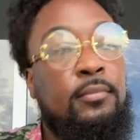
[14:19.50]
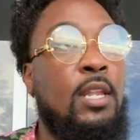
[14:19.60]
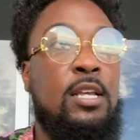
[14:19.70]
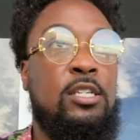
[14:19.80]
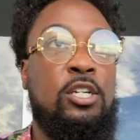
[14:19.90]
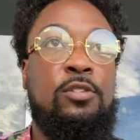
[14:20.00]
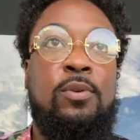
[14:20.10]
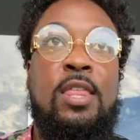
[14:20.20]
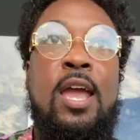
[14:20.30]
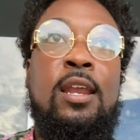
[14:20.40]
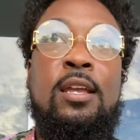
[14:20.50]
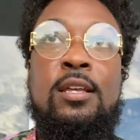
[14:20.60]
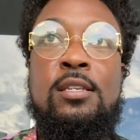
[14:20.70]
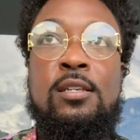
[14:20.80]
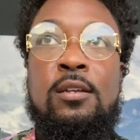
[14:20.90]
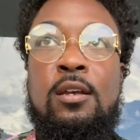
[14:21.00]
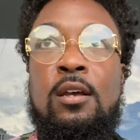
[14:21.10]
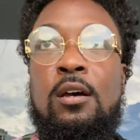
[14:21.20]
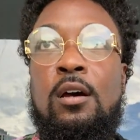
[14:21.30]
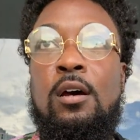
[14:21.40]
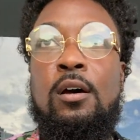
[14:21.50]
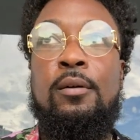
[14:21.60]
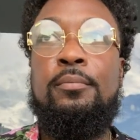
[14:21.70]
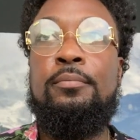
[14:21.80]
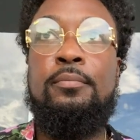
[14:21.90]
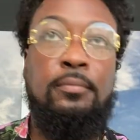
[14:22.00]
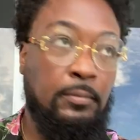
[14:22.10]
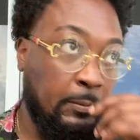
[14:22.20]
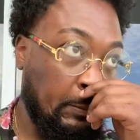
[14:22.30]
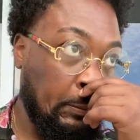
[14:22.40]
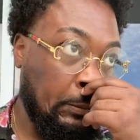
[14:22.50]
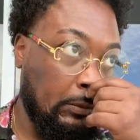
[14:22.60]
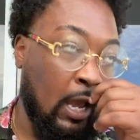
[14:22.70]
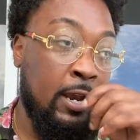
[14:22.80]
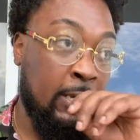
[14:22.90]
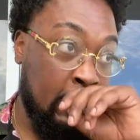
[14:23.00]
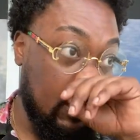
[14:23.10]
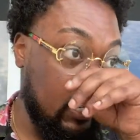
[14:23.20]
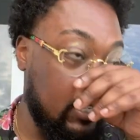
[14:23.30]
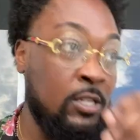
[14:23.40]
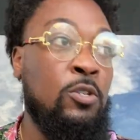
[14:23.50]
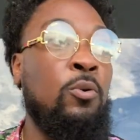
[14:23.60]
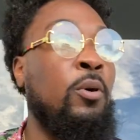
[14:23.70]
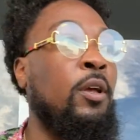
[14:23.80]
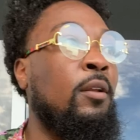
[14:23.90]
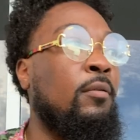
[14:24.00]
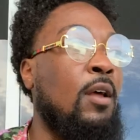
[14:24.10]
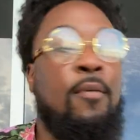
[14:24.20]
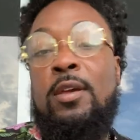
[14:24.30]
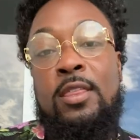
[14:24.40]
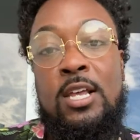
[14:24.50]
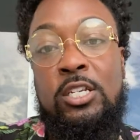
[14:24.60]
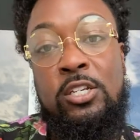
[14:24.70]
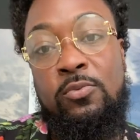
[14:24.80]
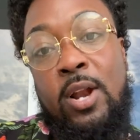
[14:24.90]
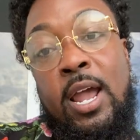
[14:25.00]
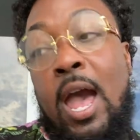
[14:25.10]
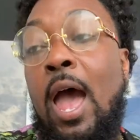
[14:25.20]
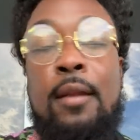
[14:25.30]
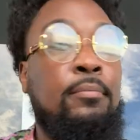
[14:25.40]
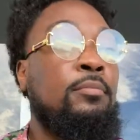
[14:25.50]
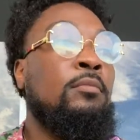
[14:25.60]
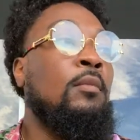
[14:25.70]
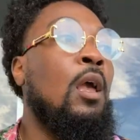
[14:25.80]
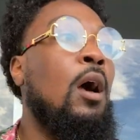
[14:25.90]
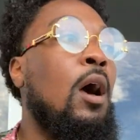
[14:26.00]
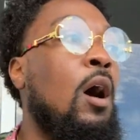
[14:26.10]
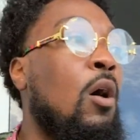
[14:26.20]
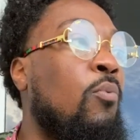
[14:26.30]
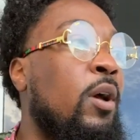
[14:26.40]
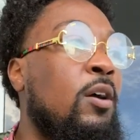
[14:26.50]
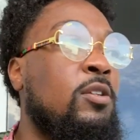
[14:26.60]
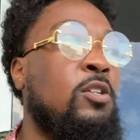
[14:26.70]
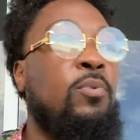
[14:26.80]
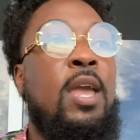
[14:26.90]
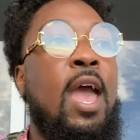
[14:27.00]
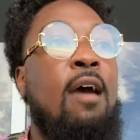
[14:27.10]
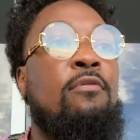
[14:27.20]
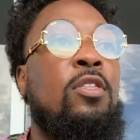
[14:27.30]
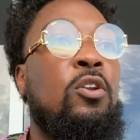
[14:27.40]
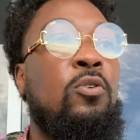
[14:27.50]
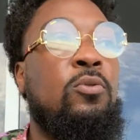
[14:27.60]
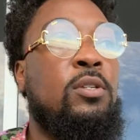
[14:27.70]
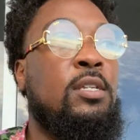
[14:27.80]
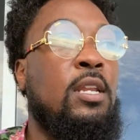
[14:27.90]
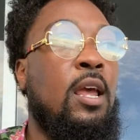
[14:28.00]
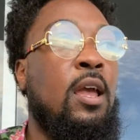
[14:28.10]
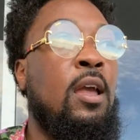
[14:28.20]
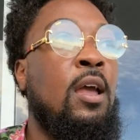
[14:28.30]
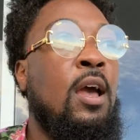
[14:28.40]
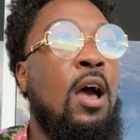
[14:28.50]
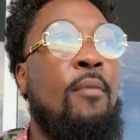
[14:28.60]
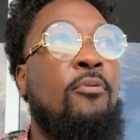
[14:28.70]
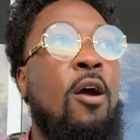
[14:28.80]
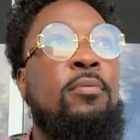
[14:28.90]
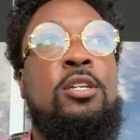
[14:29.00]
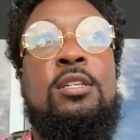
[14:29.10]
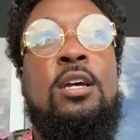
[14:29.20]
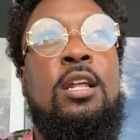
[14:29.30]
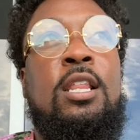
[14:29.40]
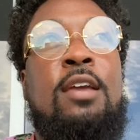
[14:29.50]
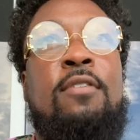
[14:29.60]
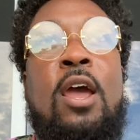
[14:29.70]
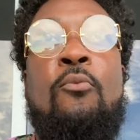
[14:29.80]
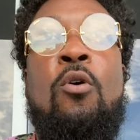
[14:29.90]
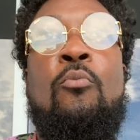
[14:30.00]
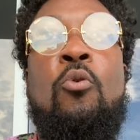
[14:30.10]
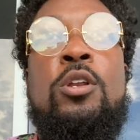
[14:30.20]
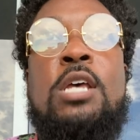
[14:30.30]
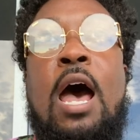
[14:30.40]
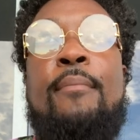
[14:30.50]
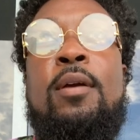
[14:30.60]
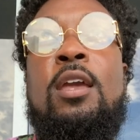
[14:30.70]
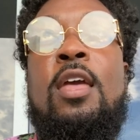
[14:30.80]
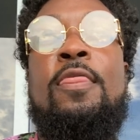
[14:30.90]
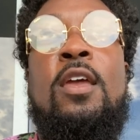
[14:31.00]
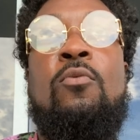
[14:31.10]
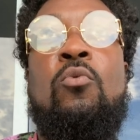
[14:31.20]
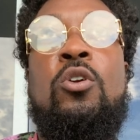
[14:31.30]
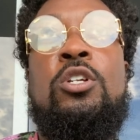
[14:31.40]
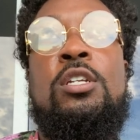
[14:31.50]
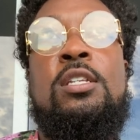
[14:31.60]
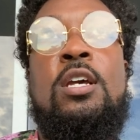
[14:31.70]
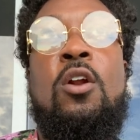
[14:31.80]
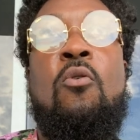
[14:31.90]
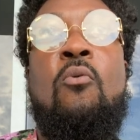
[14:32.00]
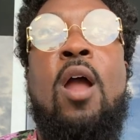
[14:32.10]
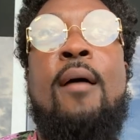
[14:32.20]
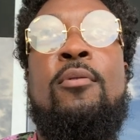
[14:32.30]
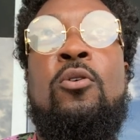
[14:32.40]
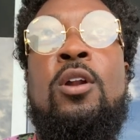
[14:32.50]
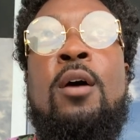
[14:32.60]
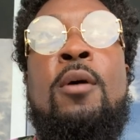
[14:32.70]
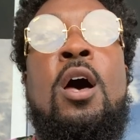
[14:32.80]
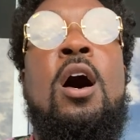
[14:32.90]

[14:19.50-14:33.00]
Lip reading: That's just what that is. I did listen to it. I mean, that's just what I got. What else do we have in the news today? I'm probably just going to leave it at one more topic, and then we're just going to wrap it on up.